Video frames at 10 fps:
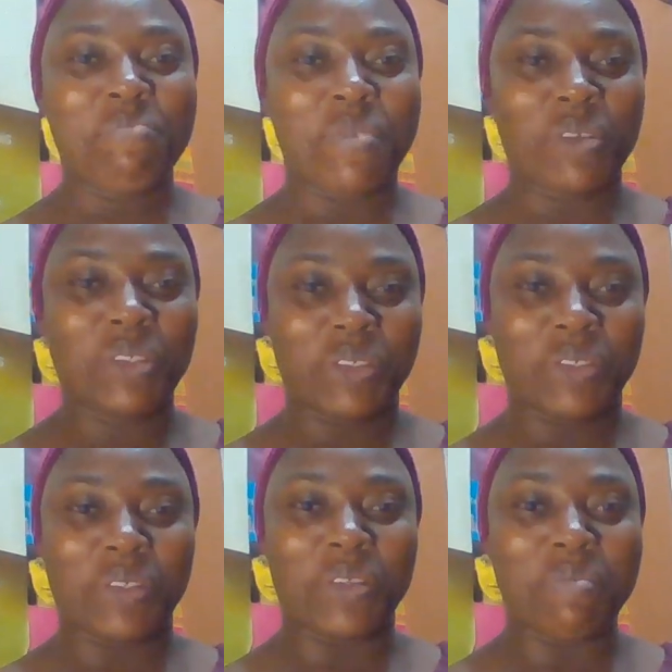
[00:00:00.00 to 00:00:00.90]

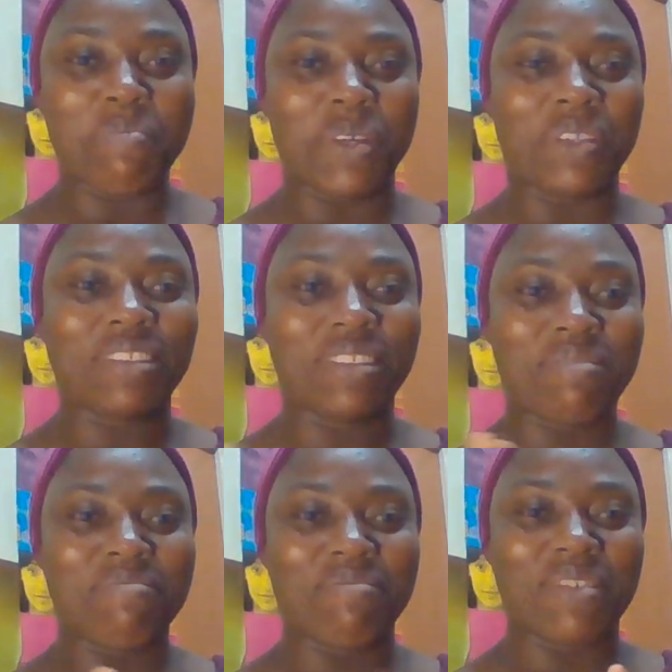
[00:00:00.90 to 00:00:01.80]
Bonjour tout le monde.
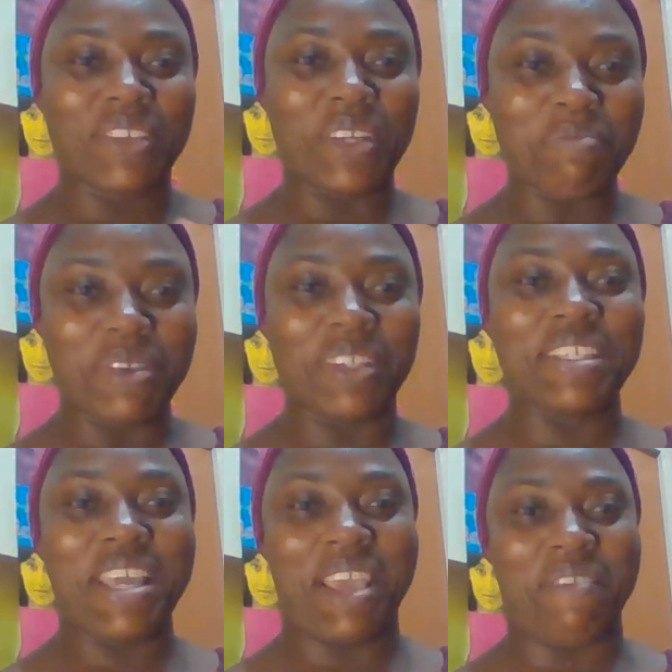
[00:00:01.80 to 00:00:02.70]
Good
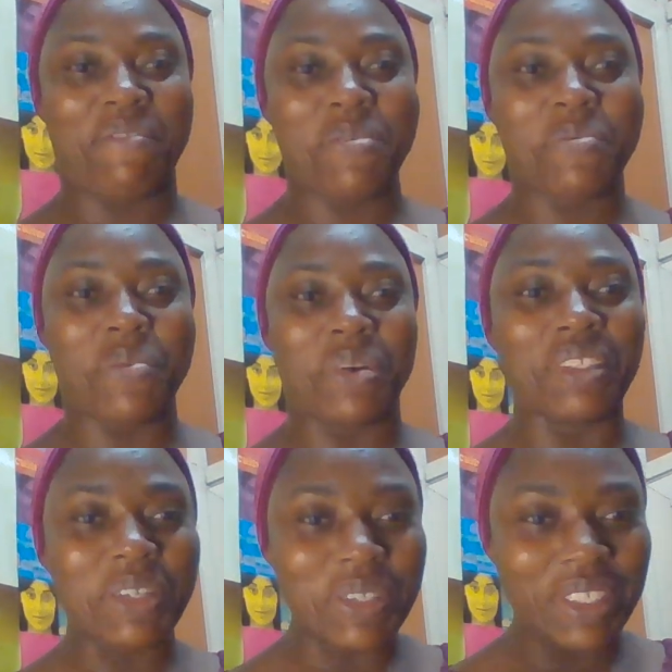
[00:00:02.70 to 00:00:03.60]
morning,
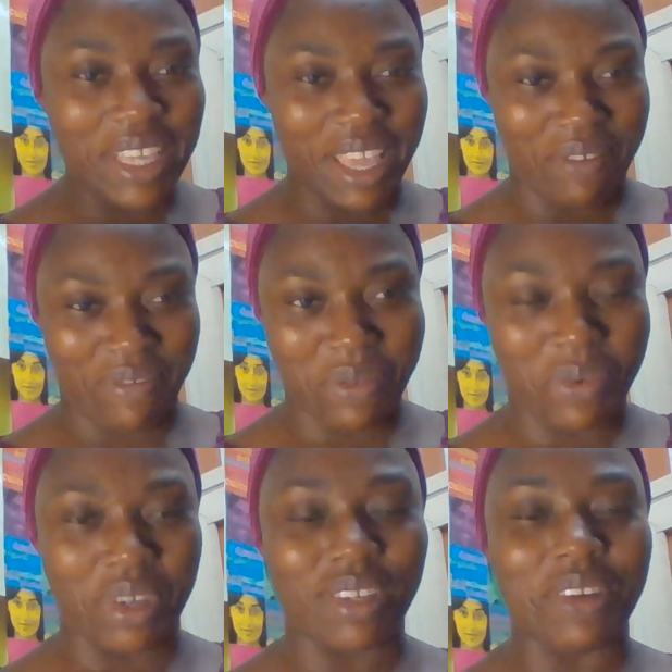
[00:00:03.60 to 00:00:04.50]
everyone. Good day,
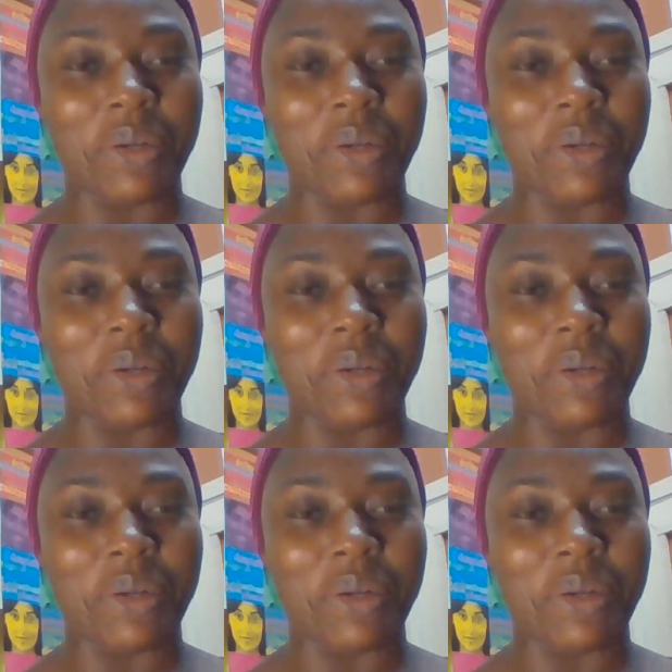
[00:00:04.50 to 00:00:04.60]
everyone.